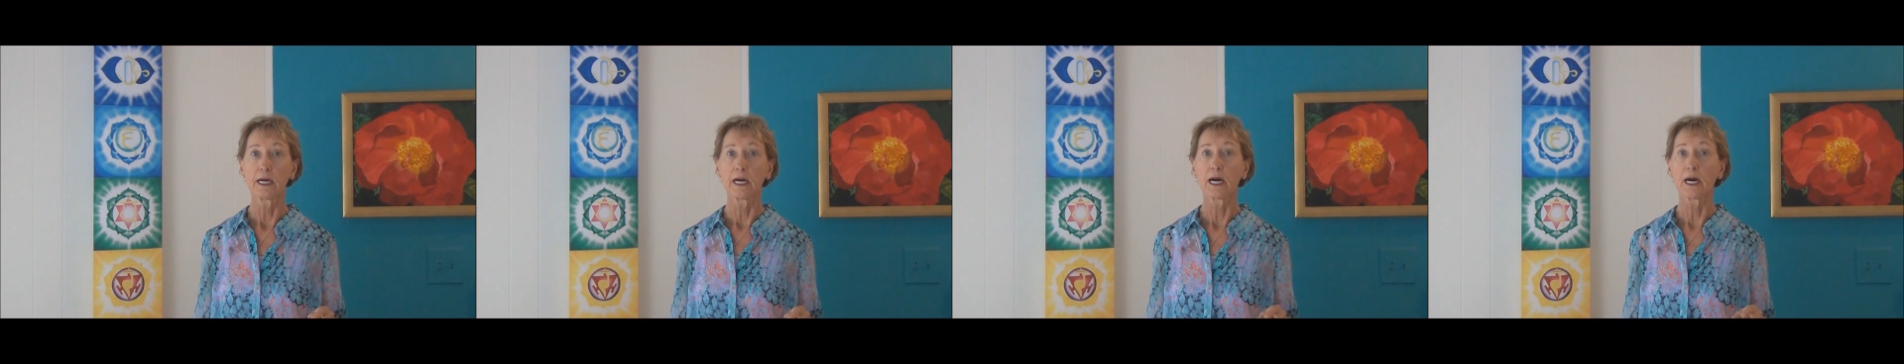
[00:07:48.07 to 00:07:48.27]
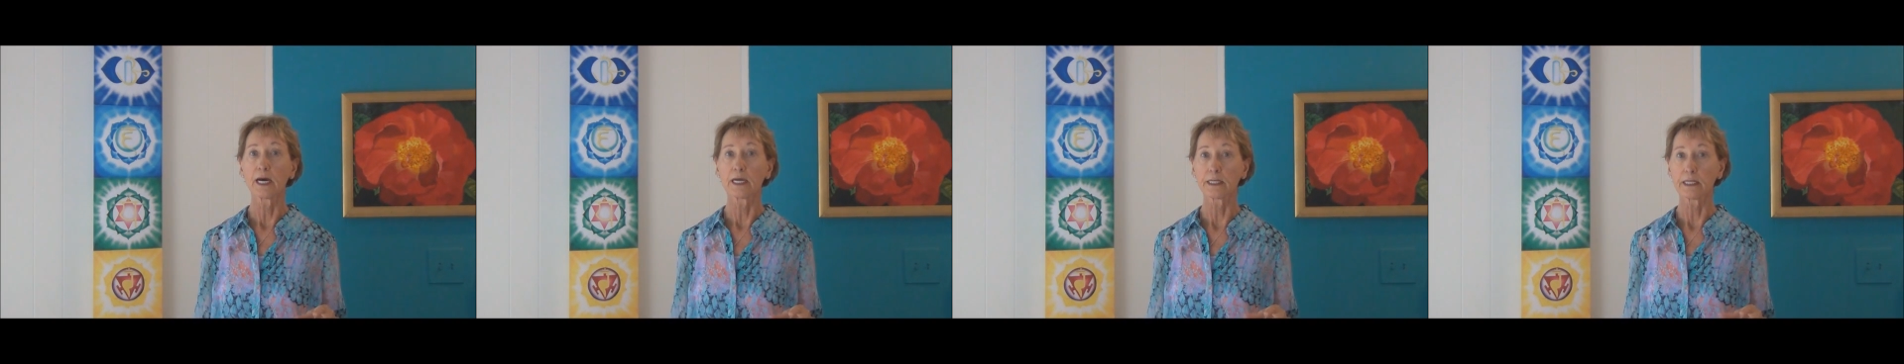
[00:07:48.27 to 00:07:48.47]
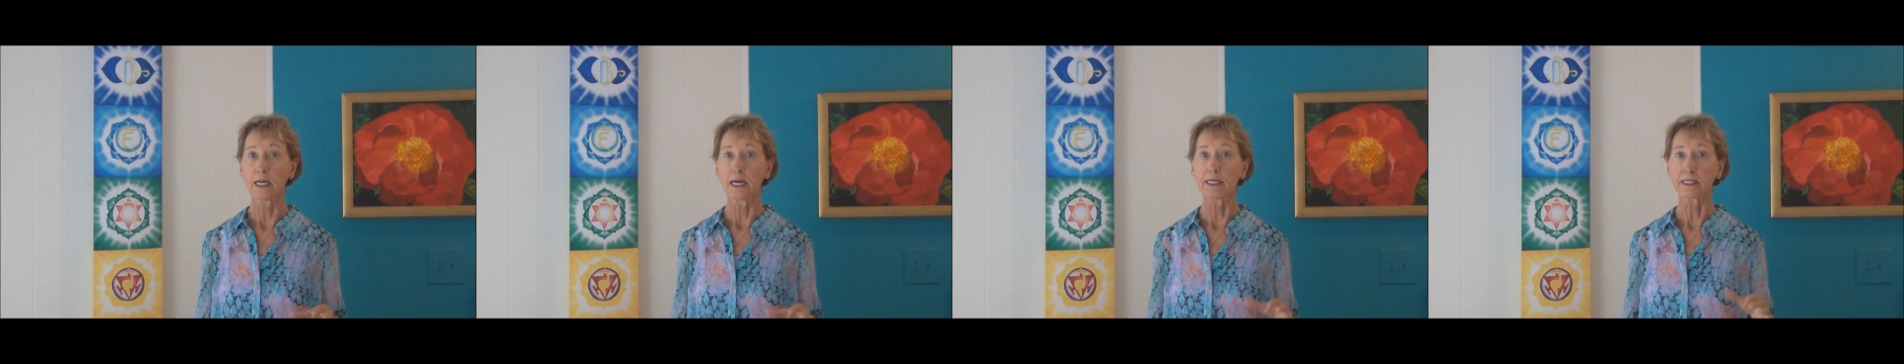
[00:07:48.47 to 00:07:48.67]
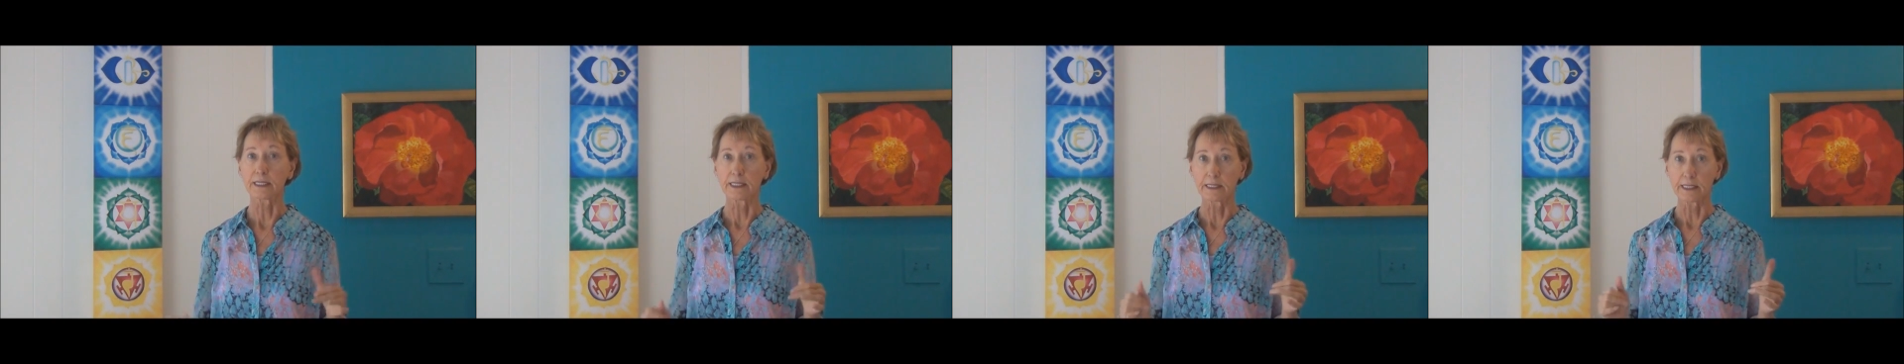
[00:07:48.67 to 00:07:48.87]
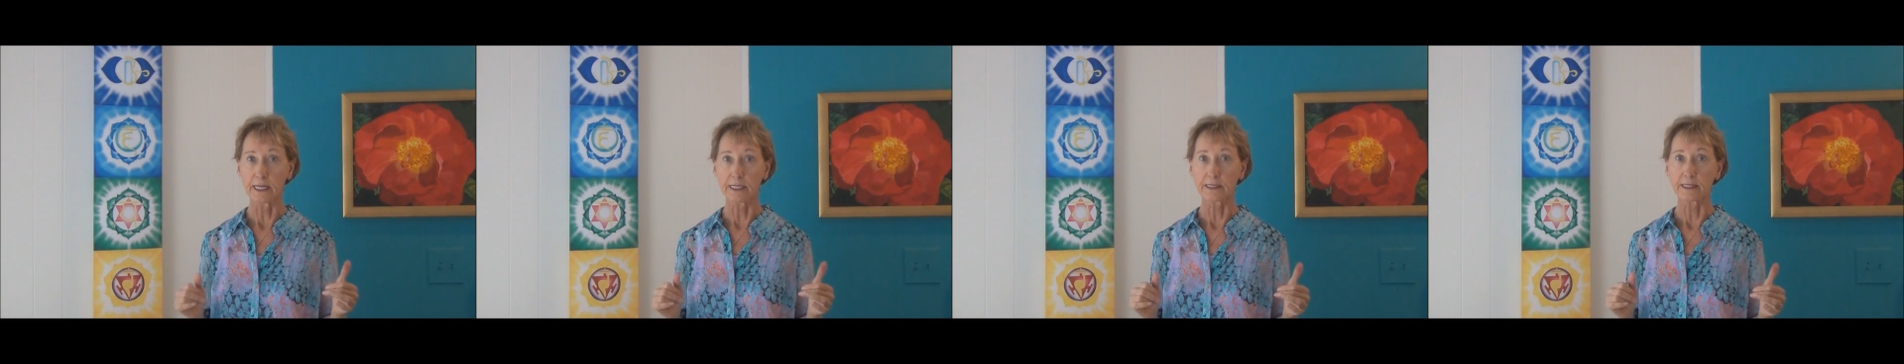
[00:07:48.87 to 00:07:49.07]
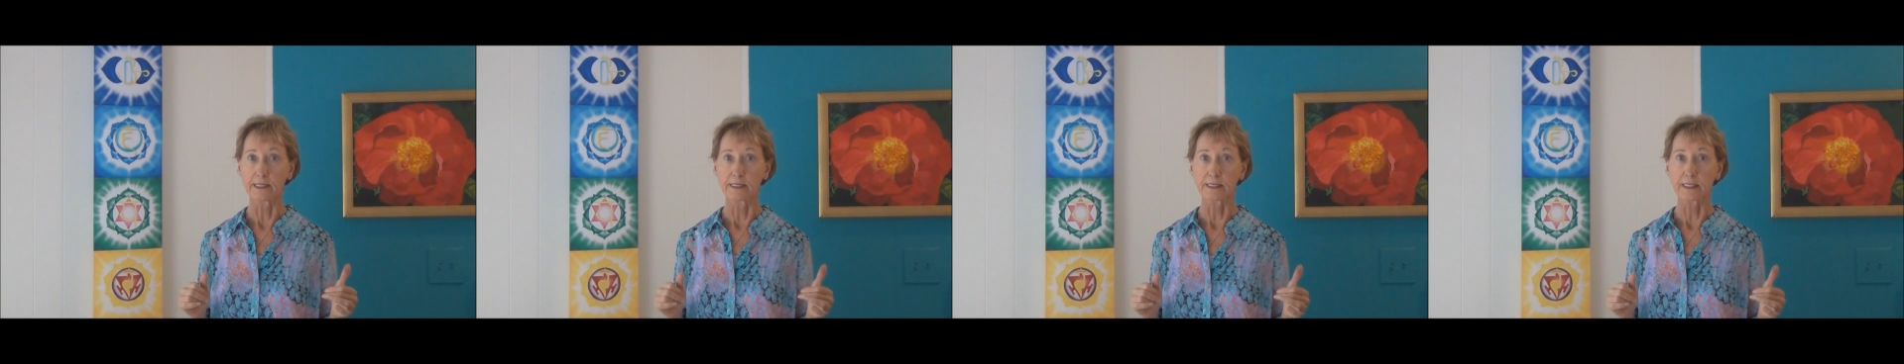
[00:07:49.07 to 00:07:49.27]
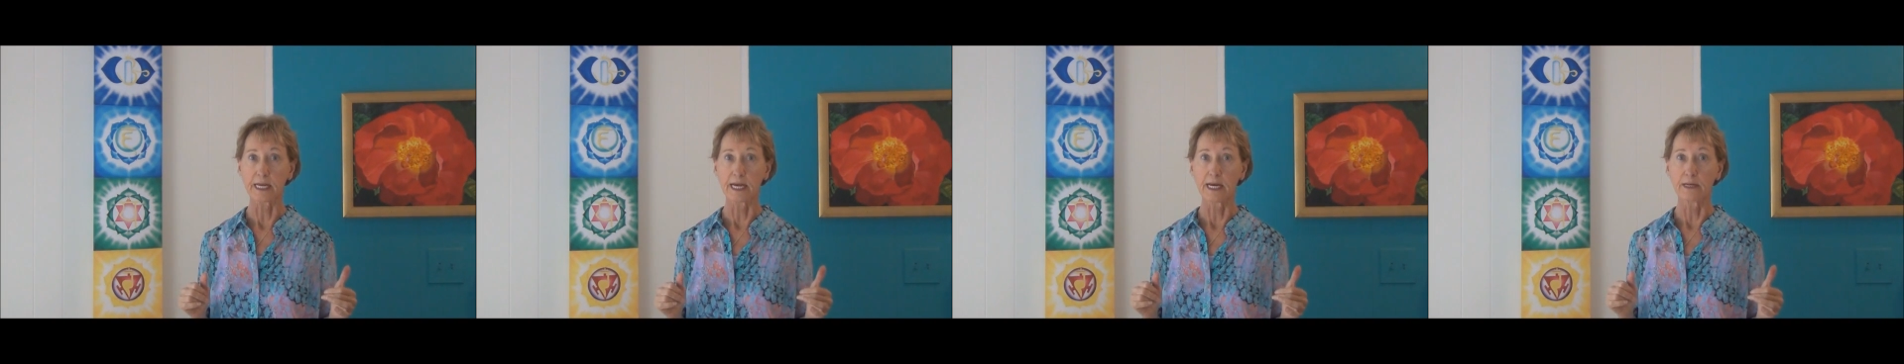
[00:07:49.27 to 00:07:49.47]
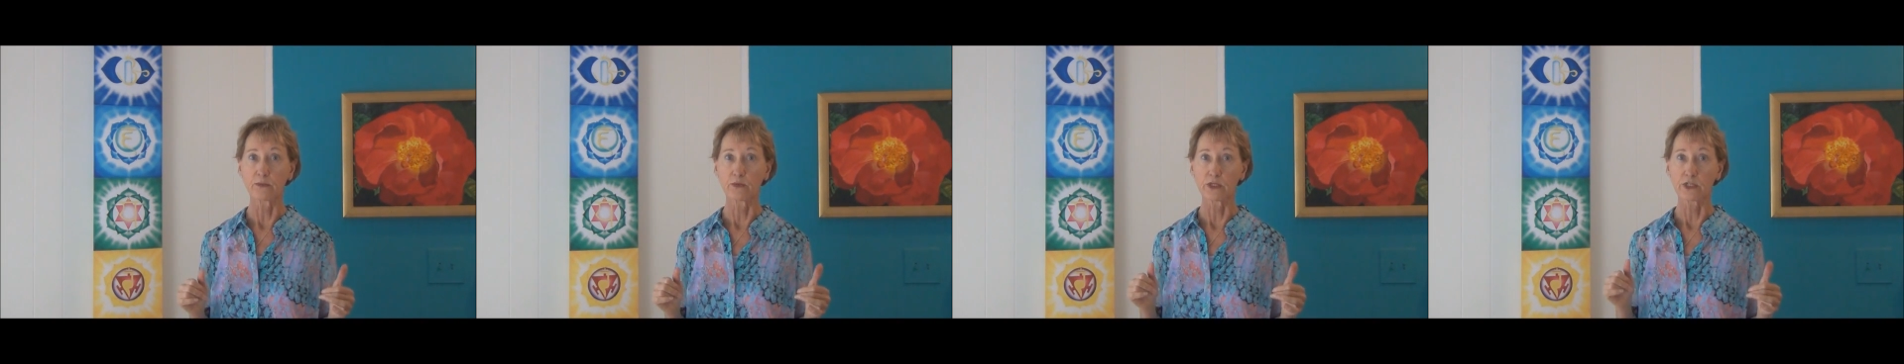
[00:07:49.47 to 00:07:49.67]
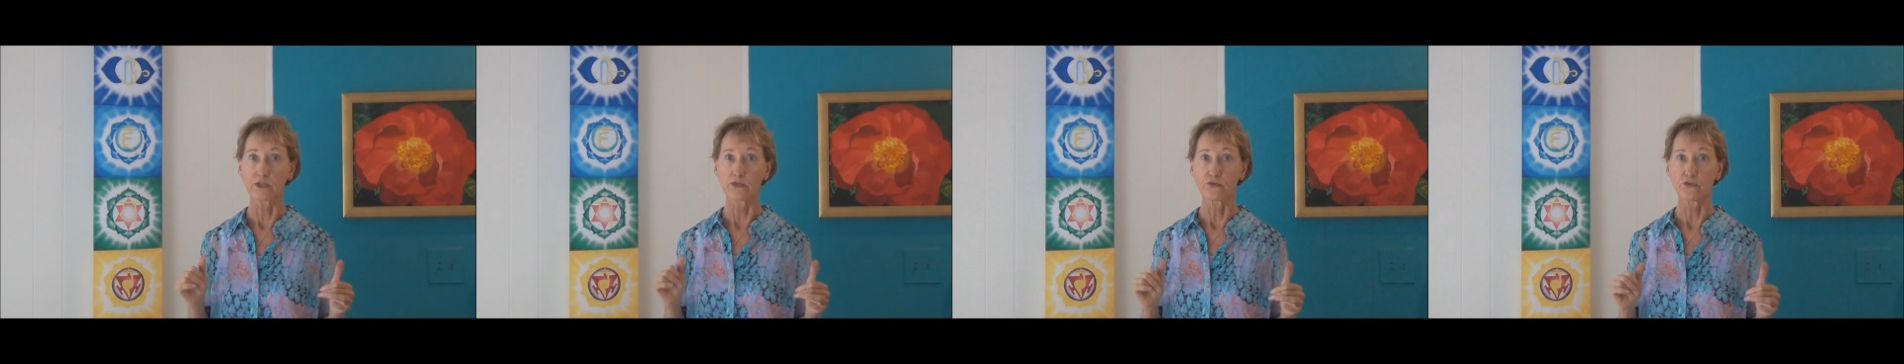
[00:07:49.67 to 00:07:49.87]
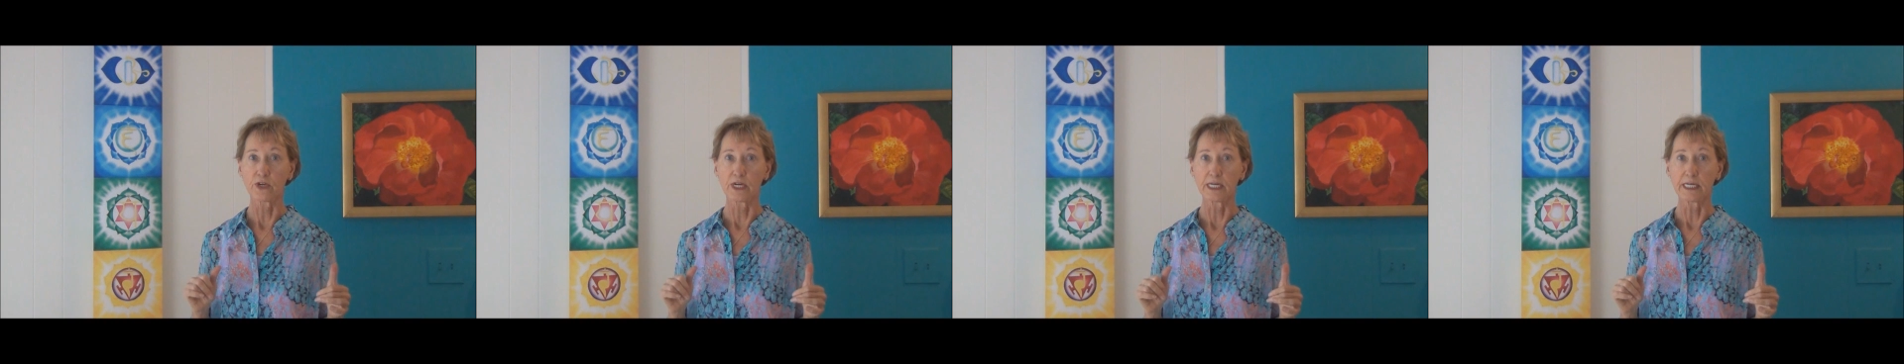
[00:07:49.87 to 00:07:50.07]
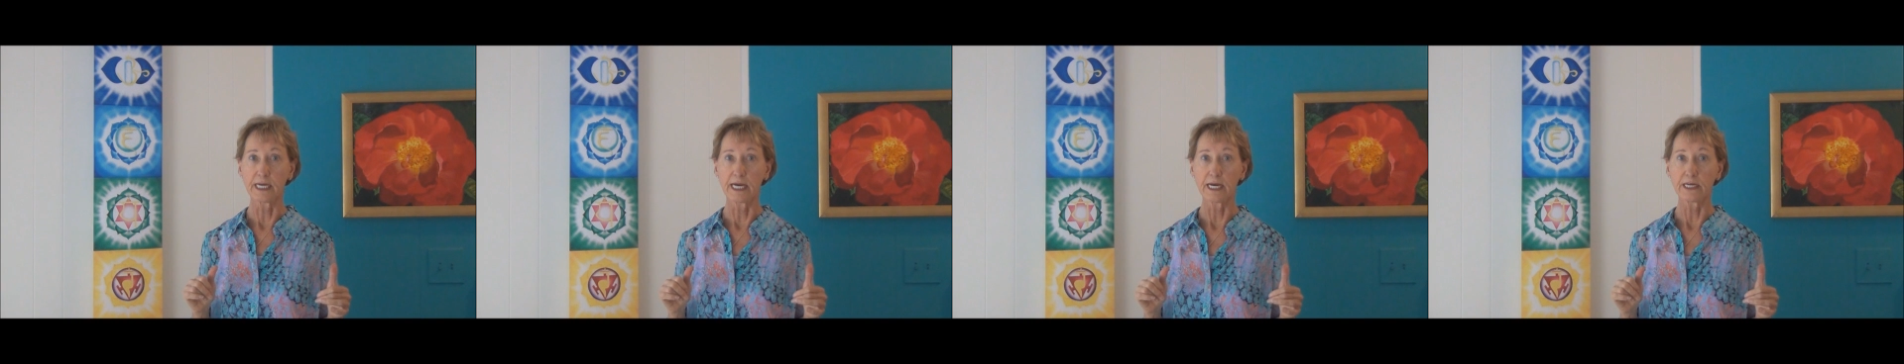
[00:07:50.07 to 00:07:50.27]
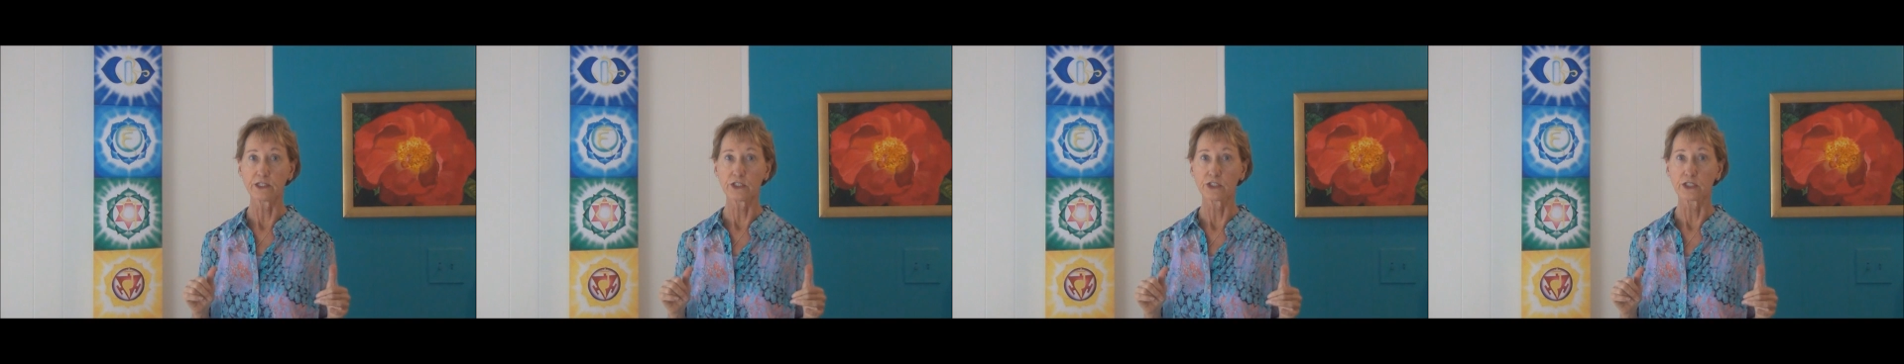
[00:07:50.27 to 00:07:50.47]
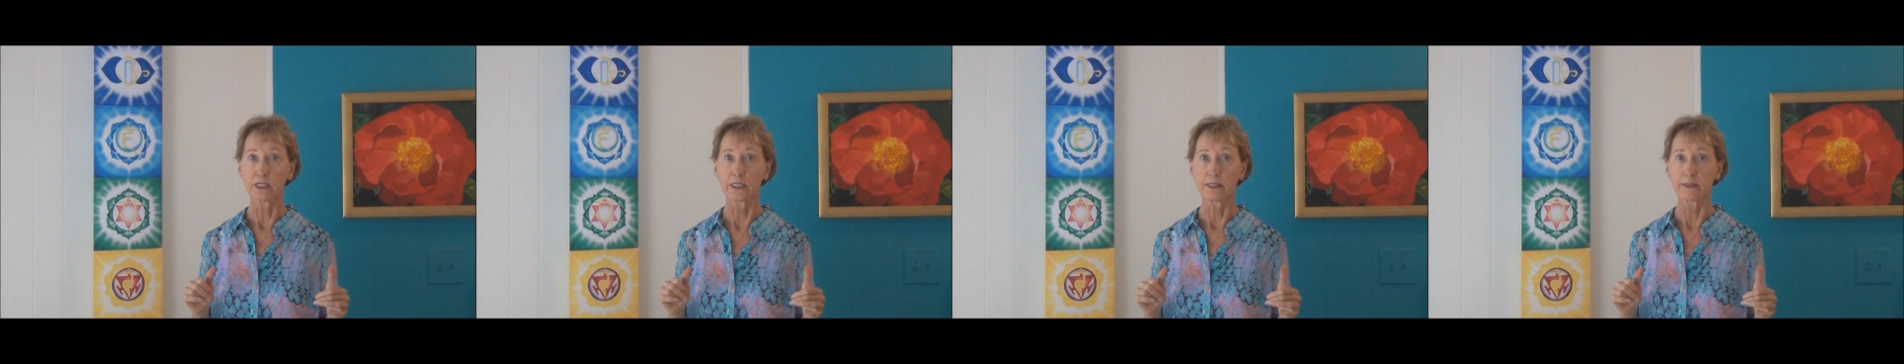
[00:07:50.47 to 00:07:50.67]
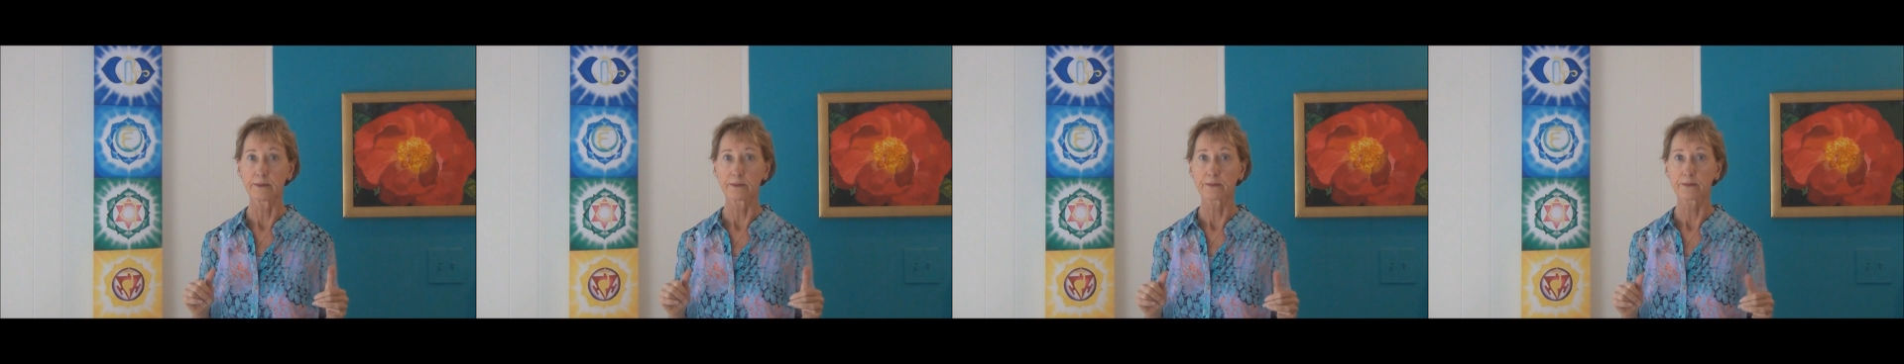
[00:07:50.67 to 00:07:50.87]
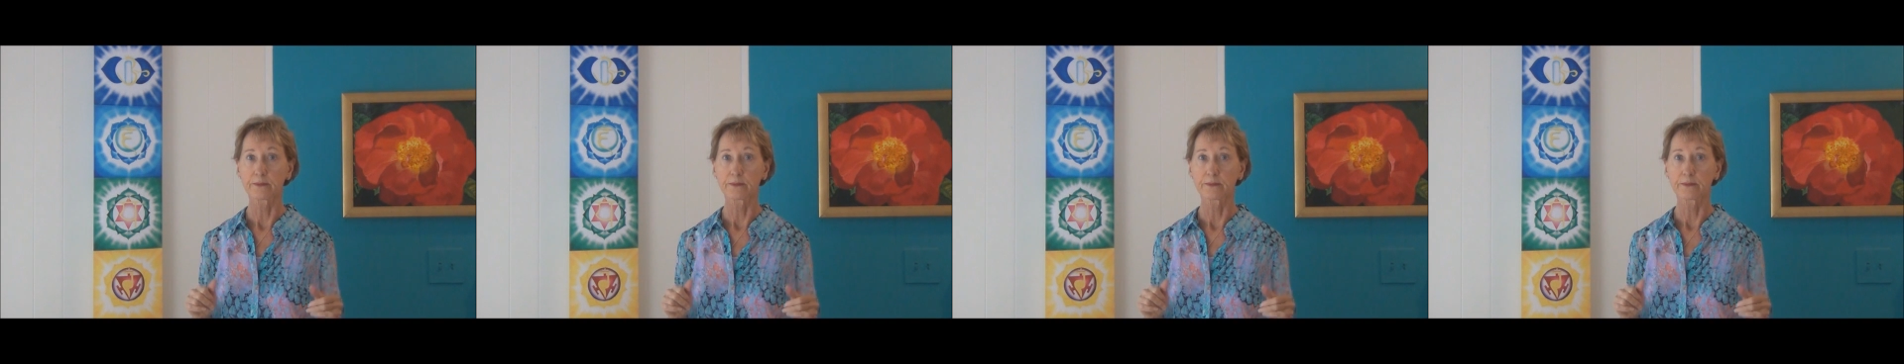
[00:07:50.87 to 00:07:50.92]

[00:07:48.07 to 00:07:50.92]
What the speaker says: unlike the DEXA scan, which is radiation,